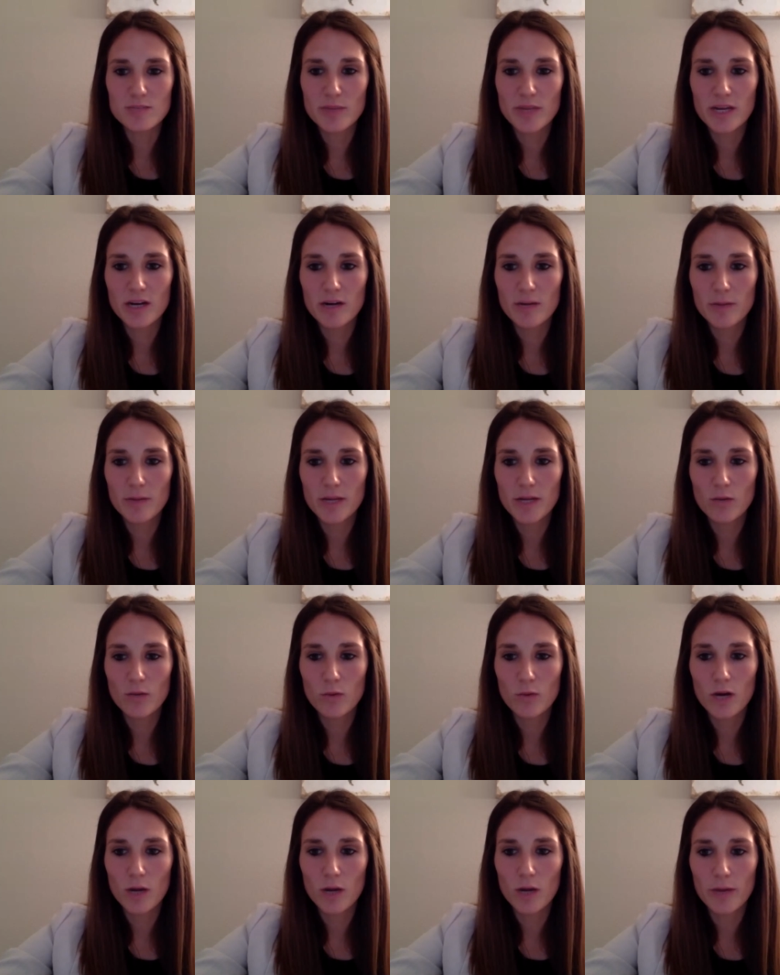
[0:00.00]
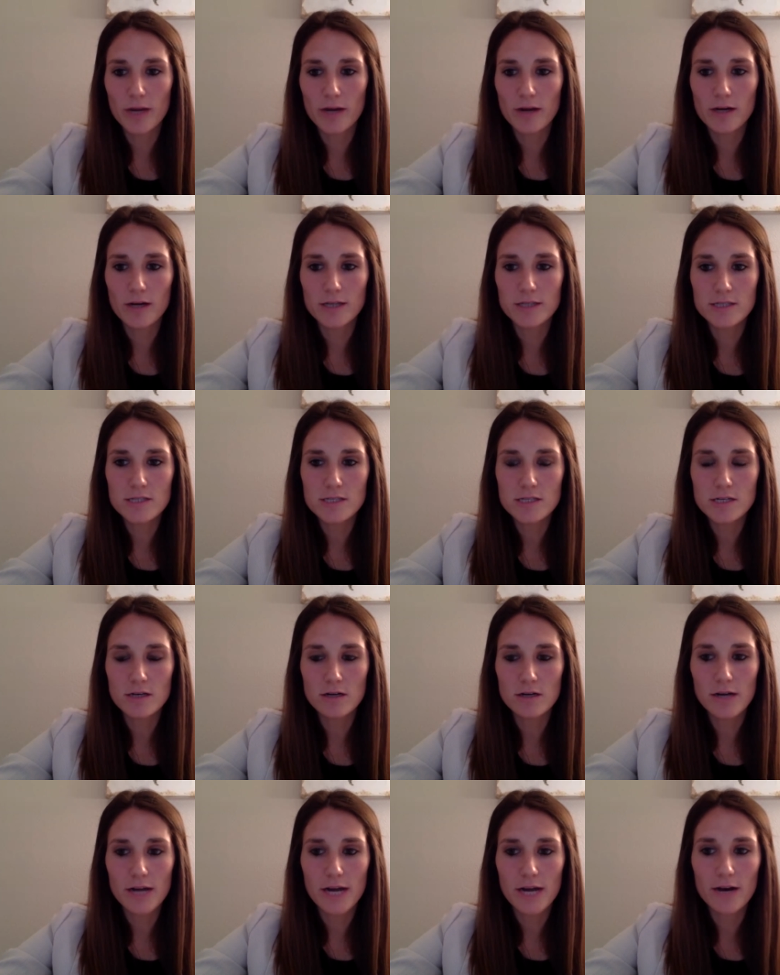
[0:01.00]
PRP work better in
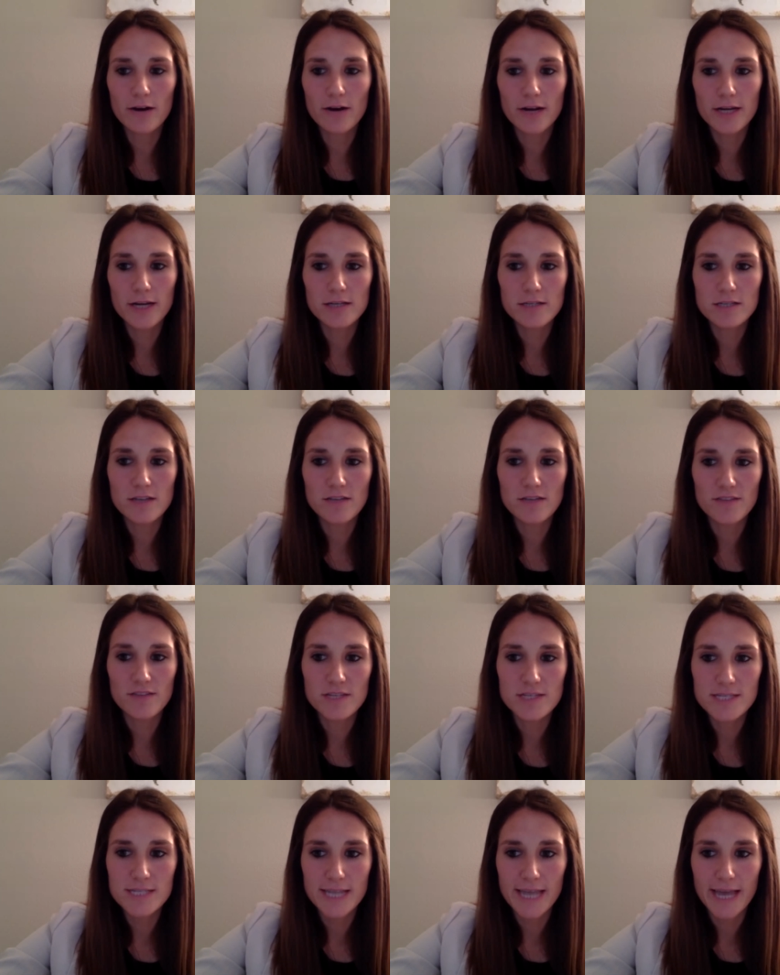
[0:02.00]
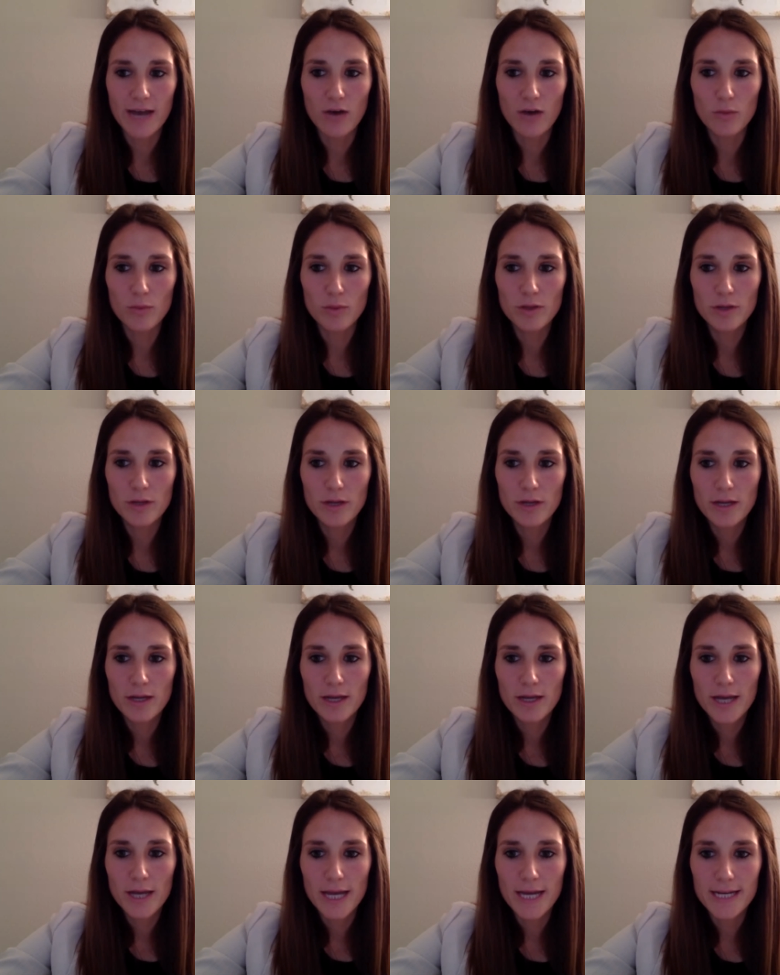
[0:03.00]
certain areas of the scalp?
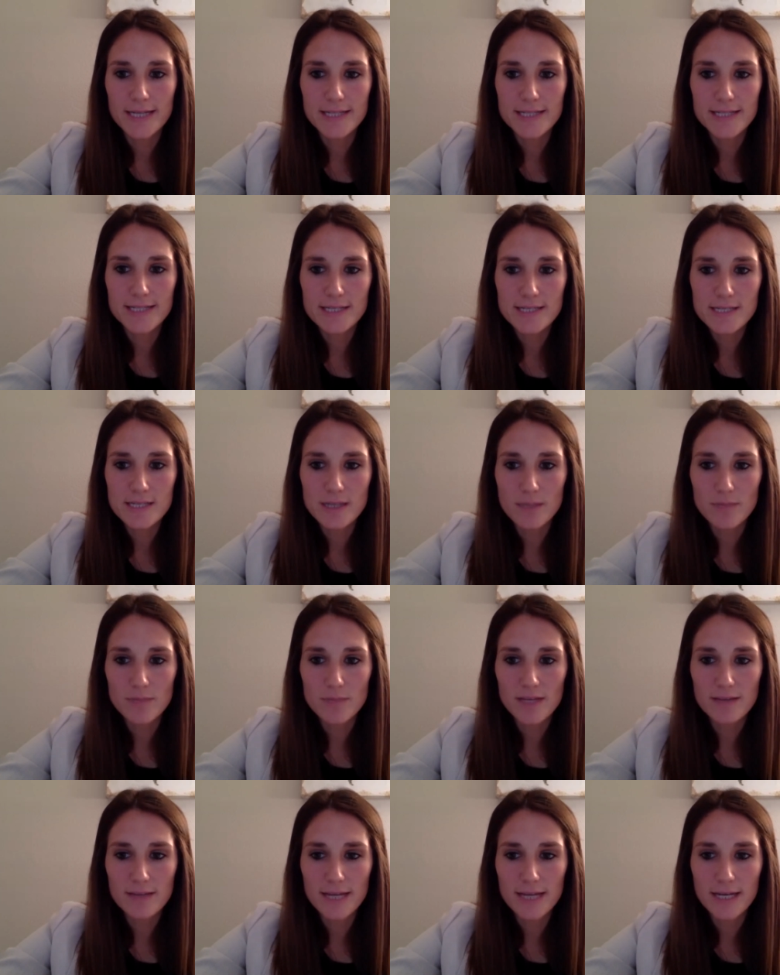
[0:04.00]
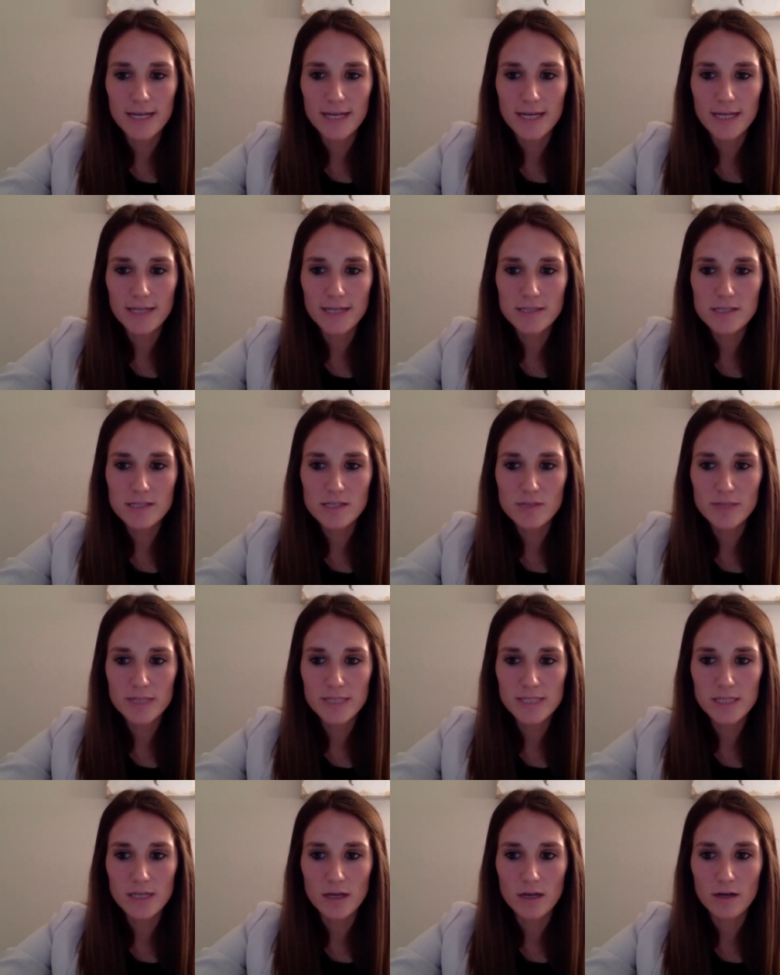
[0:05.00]
And is it something that needs to be
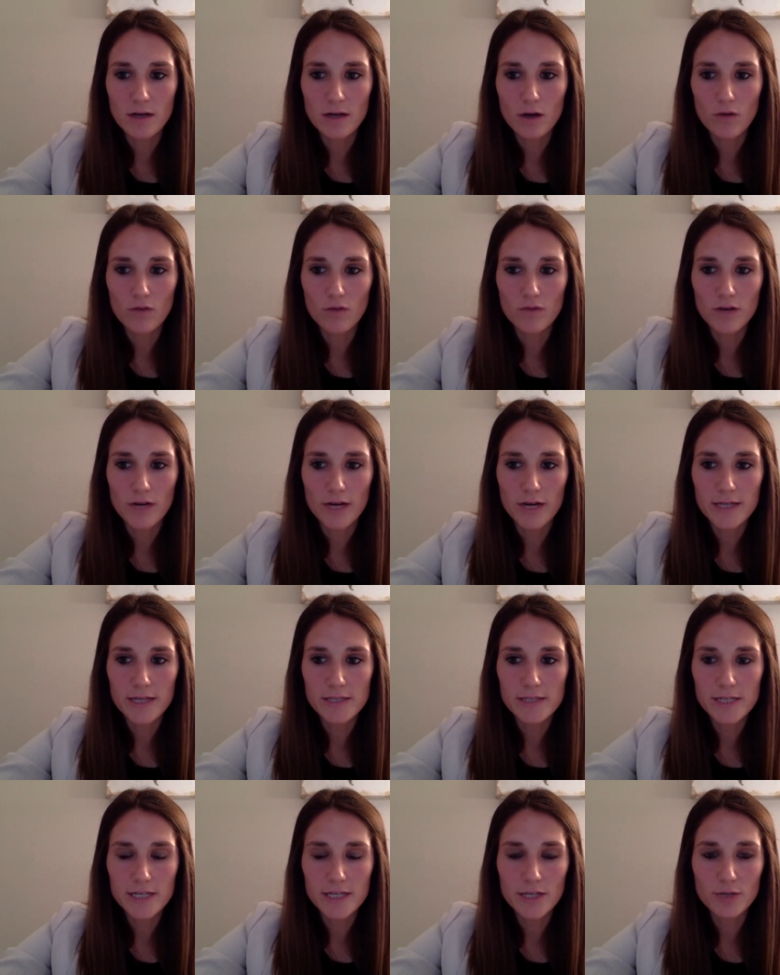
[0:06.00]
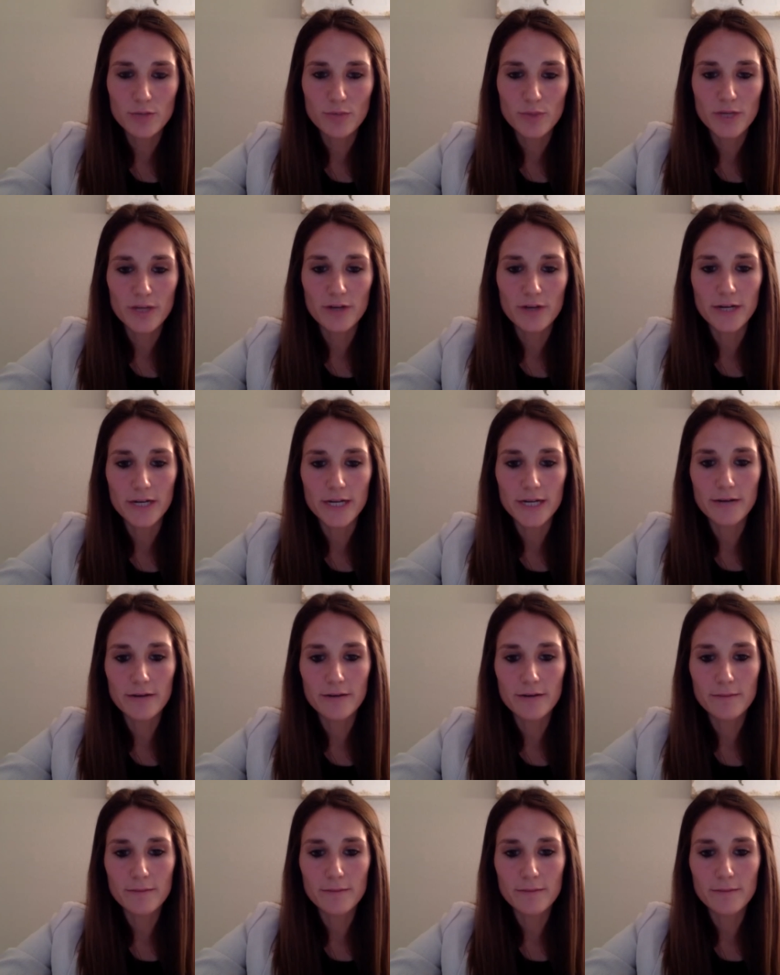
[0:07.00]
done over a continued period?